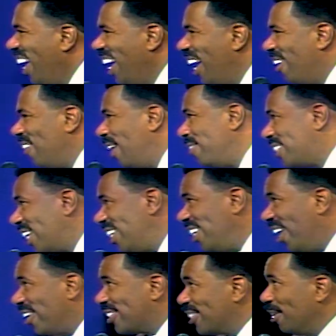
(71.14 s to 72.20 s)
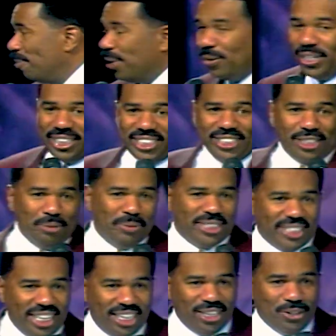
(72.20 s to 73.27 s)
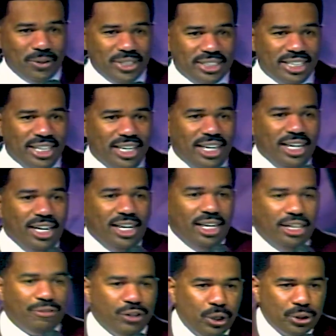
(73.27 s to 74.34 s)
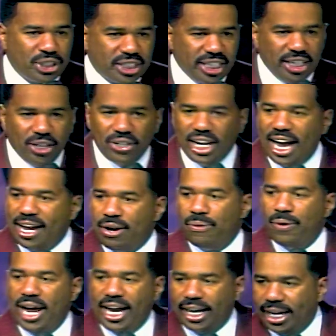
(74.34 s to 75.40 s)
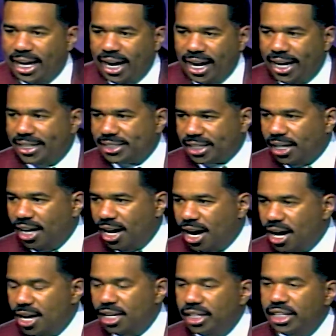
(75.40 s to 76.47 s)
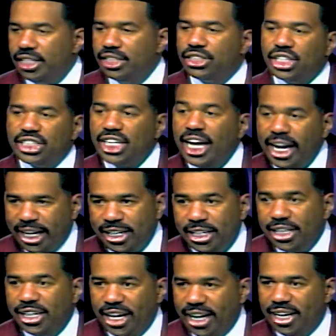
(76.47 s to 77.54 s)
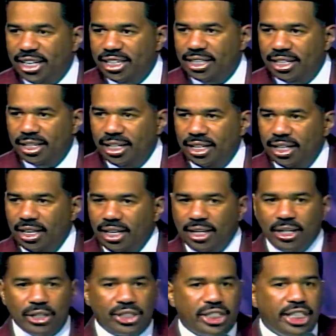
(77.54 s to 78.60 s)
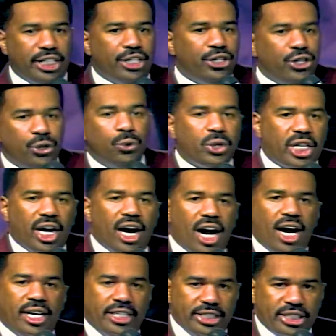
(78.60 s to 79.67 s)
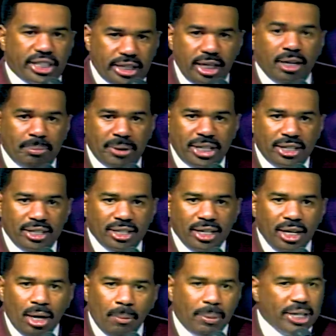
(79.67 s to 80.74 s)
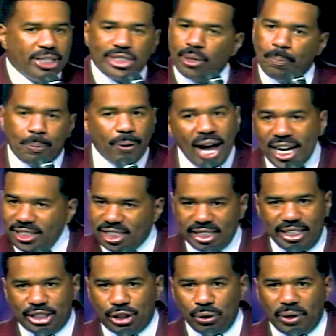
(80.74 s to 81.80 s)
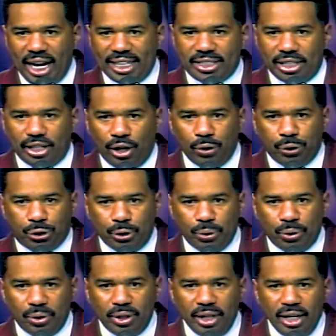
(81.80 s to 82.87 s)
hey, let me tell y'all something though. Listen to me, St. Louis. If you still got a ragged ass car, just hang in there. Because, see, the new car is coming, but it's a process you got to go through.